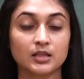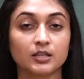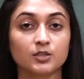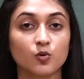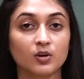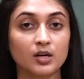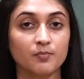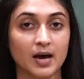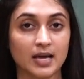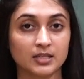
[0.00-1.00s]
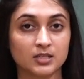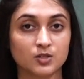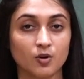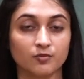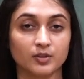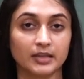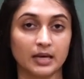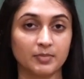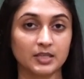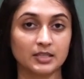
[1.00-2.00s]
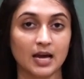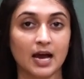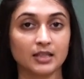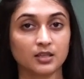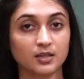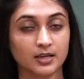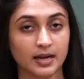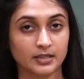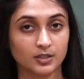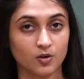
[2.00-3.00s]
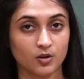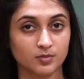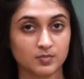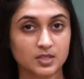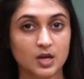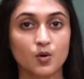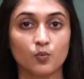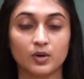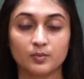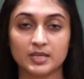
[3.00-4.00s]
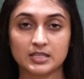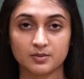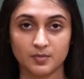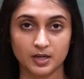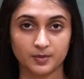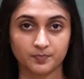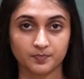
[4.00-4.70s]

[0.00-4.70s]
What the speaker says: the total balance of the debit and the credit columns will be similar.